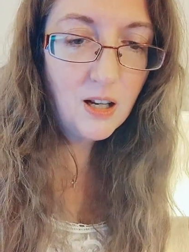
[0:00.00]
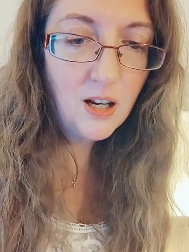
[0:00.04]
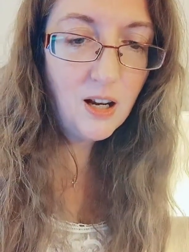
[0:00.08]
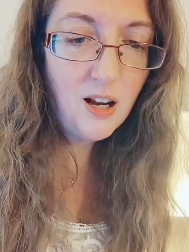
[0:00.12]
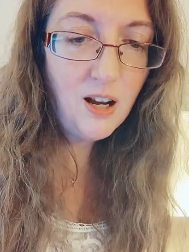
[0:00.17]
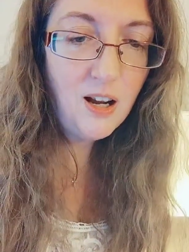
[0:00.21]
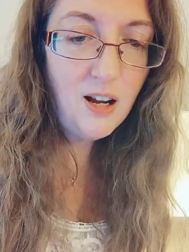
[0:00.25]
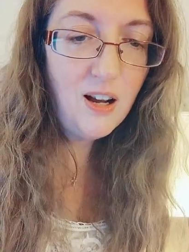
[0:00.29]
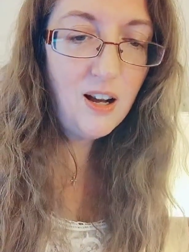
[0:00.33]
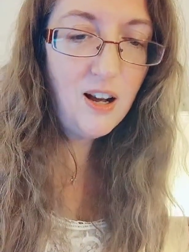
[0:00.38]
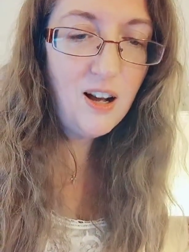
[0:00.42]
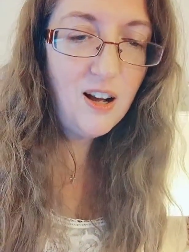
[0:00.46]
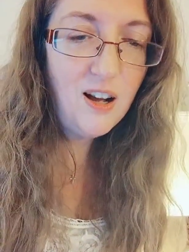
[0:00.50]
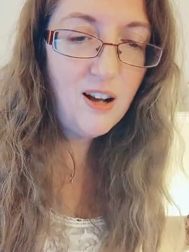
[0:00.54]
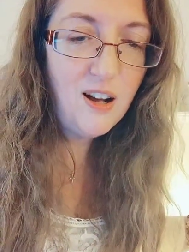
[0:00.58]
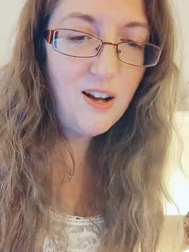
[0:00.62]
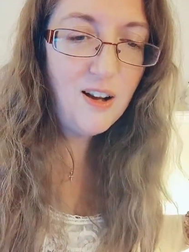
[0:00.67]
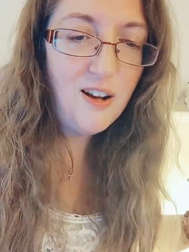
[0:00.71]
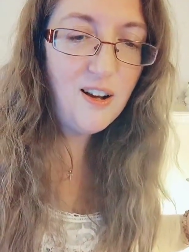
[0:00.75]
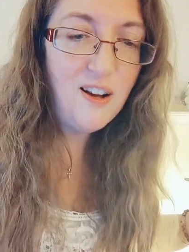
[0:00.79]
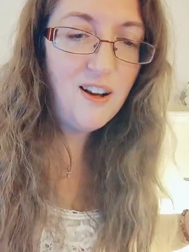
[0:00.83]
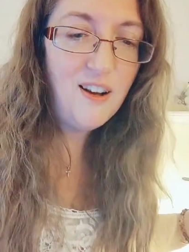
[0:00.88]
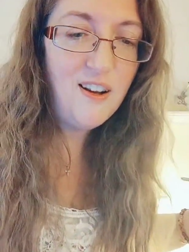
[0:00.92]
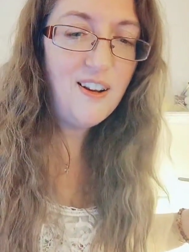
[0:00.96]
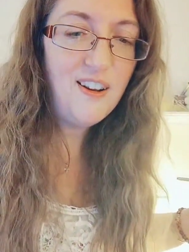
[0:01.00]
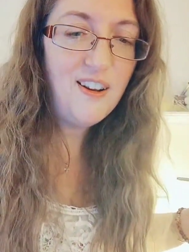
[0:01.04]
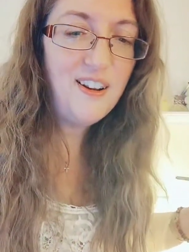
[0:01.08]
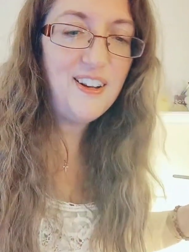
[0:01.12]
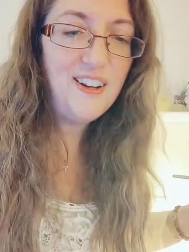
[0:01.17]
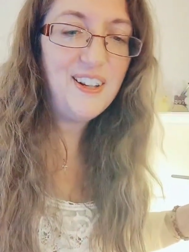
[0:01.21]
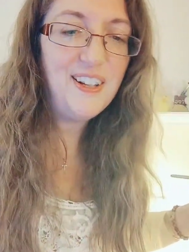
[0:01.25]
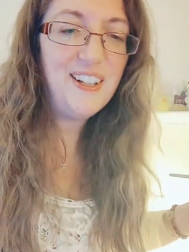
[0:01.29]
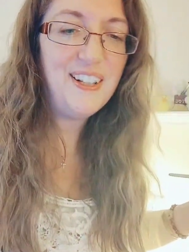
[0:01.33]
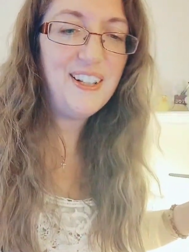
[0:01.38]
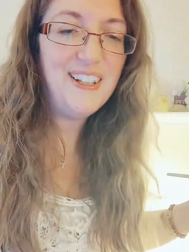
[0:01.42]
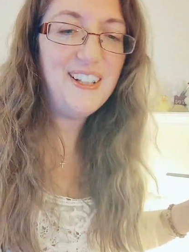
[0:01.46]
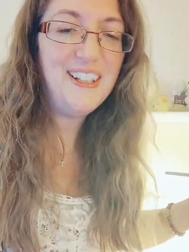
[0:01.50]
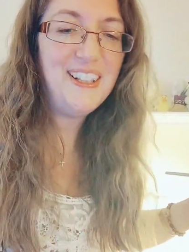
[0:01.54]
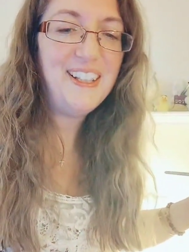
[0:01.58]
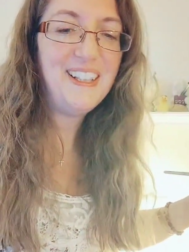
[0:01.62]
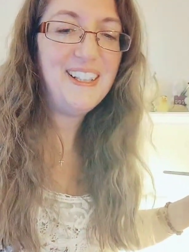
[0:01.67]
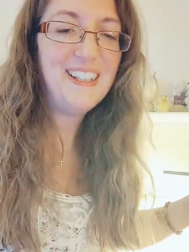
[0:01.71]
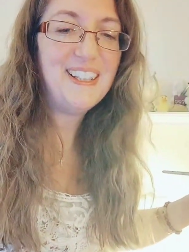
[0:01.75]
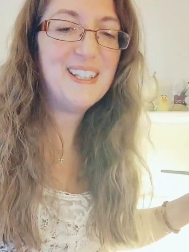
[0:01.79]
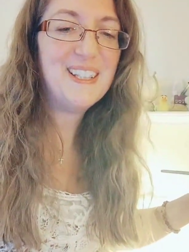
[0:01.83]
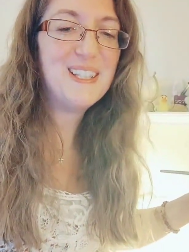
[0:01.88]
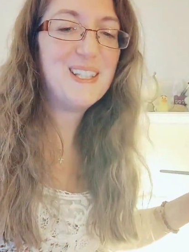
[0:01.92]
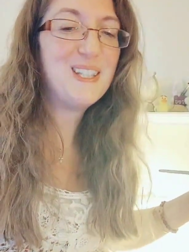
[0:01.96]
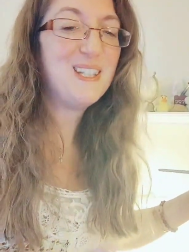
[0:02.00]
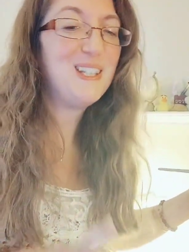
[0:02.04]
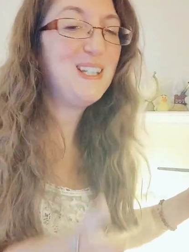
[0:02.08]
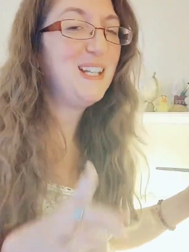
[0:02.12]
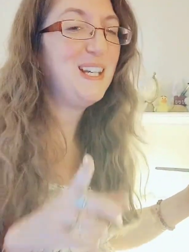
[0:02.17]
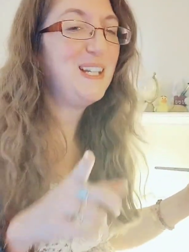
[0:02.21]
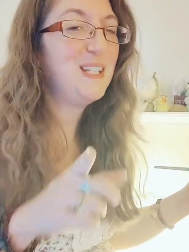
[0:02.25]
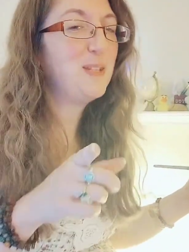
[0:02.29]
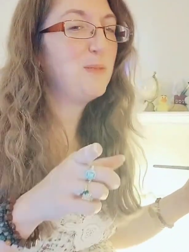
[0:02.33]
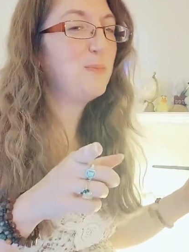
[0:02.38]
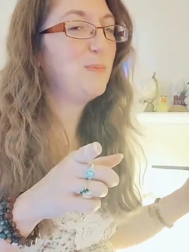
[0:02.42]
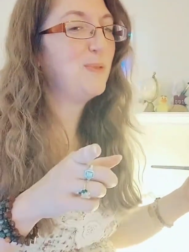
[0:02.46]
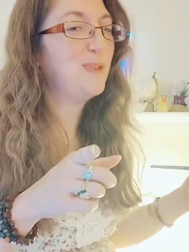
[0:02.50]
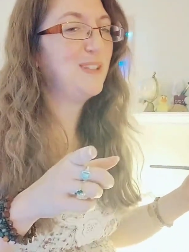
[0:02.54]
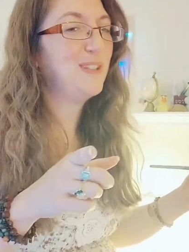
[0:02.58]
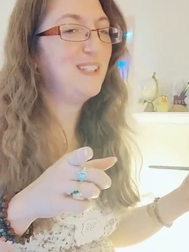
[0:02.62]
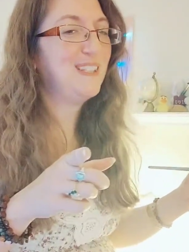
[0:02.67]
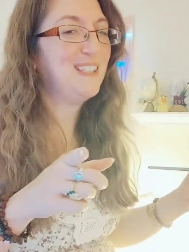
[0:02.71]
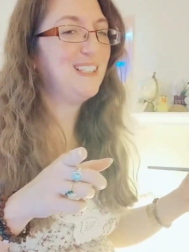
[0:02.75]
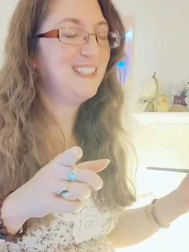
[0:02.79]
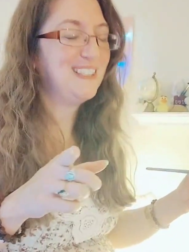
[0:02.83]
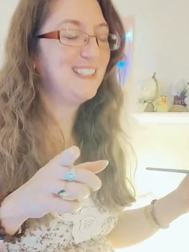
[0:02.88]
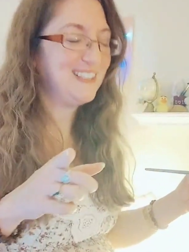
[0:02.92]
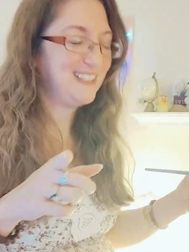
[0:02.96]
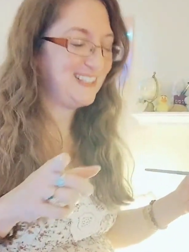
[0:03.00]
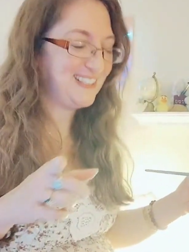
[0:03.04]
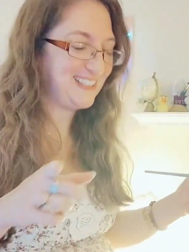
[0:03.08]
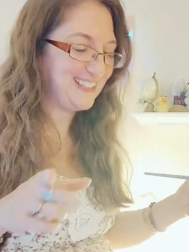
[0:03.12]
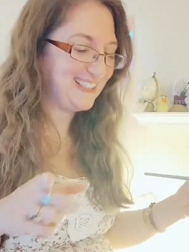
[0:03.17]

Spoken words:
Ah, See, that's brilliant.